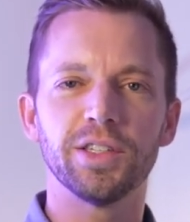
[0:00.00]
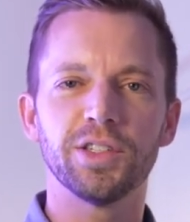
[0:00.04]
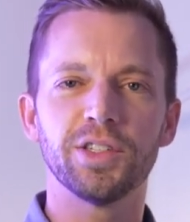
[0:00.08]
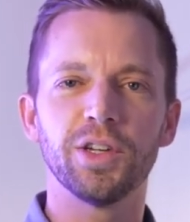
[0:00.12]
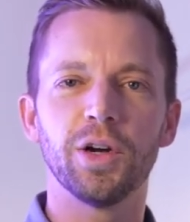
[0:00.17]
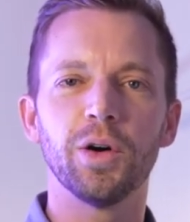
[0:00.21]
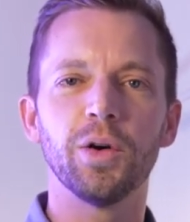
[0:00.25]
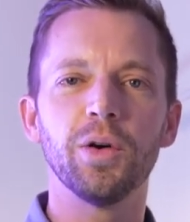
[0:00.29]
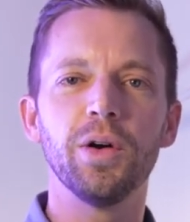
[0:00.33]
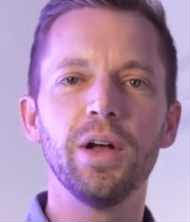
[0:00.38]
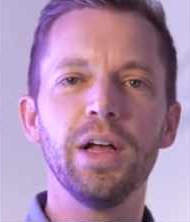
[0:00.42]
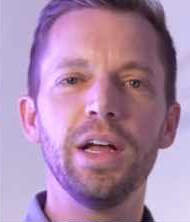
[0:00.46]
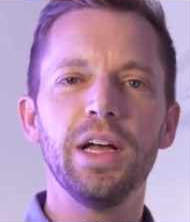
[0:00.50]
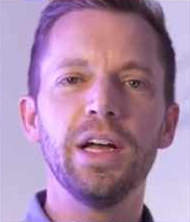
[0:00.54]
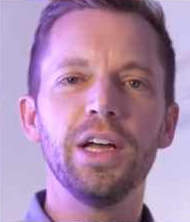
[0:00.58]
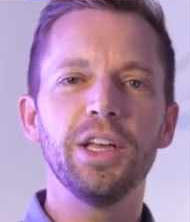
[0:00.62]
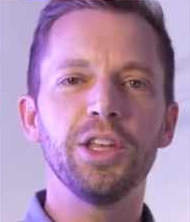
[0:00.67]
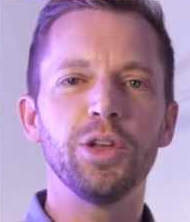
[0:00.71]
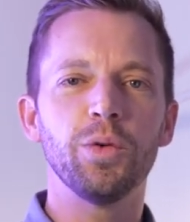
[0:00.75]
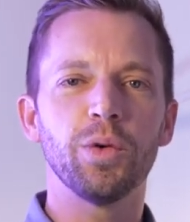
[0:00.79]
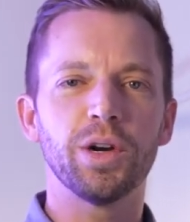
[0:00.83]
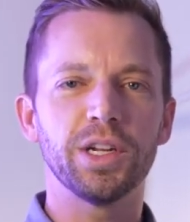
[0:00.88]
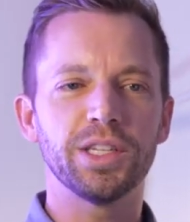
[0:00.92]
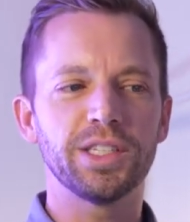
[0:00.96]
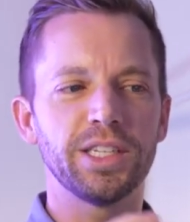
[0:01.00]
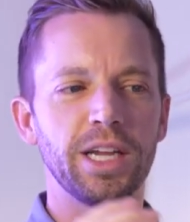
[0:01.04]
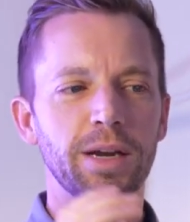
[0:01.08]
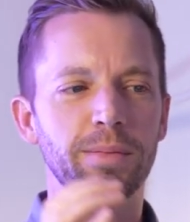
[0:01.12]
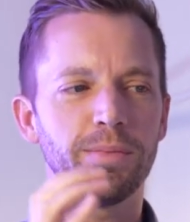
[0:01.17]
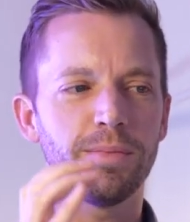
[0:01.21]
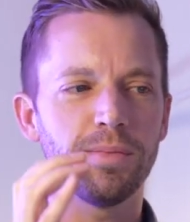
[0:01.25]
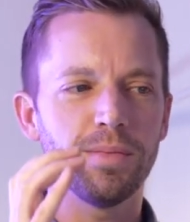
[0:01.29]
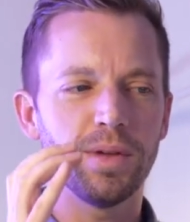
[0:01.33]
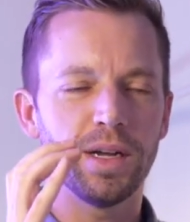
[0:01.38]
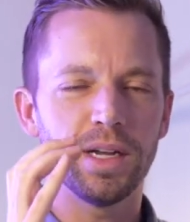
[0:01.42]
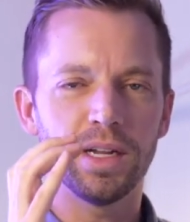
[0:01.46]
So you want to set
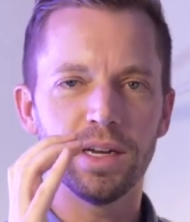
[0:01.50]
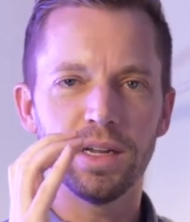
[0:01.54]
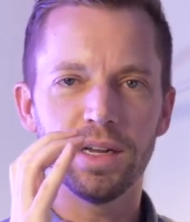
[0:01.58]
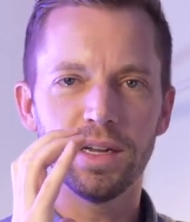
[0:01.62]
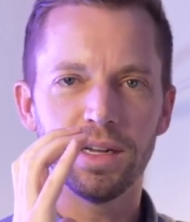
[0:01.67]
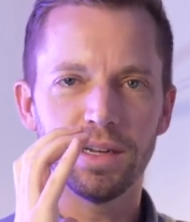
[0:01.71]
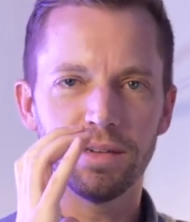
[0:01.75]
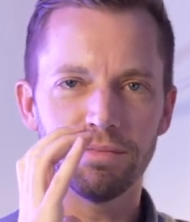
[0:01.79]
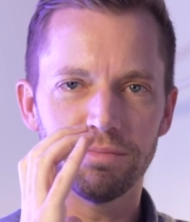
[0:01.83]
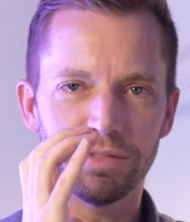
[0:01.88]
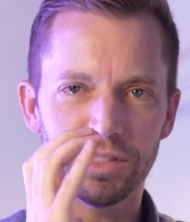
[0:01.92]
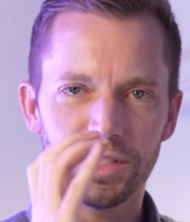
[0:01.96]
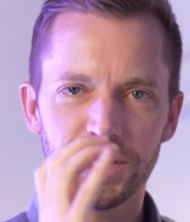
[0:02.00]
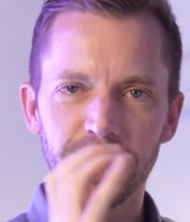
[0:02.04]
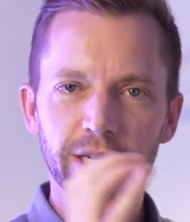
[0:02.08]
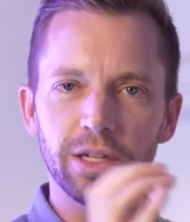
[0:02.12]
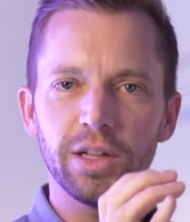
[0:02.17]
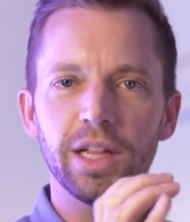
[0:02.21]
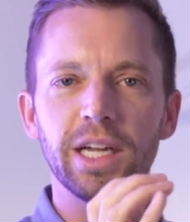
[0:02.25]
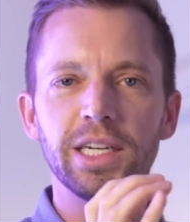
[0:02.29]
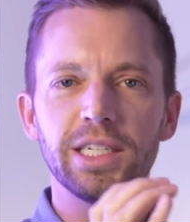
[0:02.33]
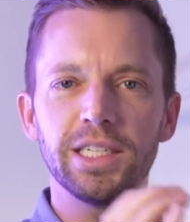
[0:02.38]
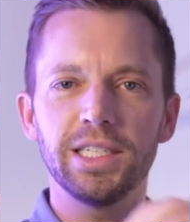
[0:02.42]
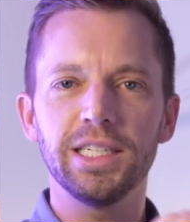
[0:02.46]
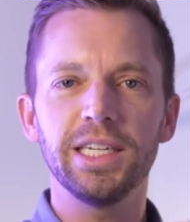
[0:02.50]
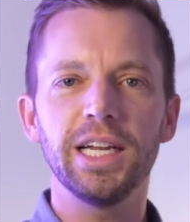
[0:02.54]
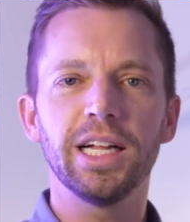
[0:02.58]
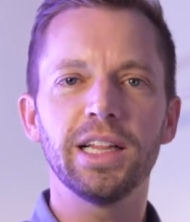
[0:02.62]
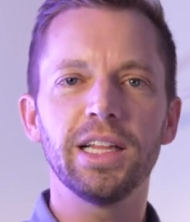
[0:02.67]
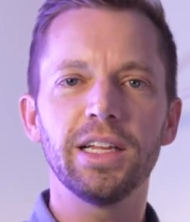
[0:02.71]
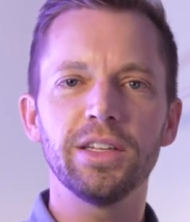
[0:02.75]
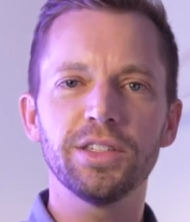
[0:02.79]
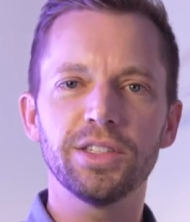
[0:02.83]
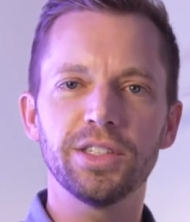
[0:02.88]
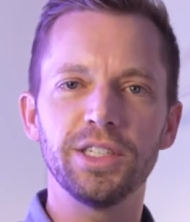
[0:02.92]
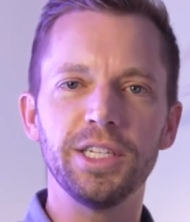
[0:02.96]
up a single entity
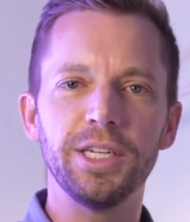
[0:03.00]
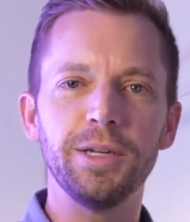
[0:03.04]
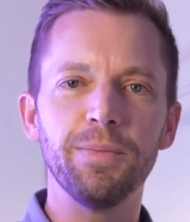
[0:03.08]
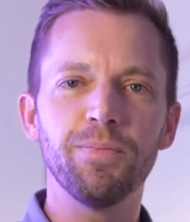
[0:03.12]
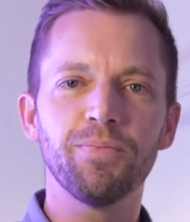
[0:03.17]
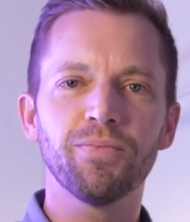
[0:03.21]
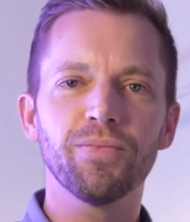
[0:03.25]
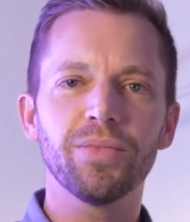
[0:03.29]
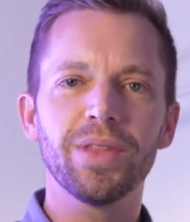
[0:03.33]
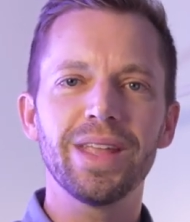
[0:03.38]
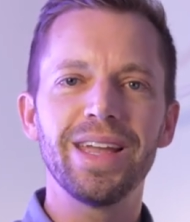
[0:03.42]
LLC,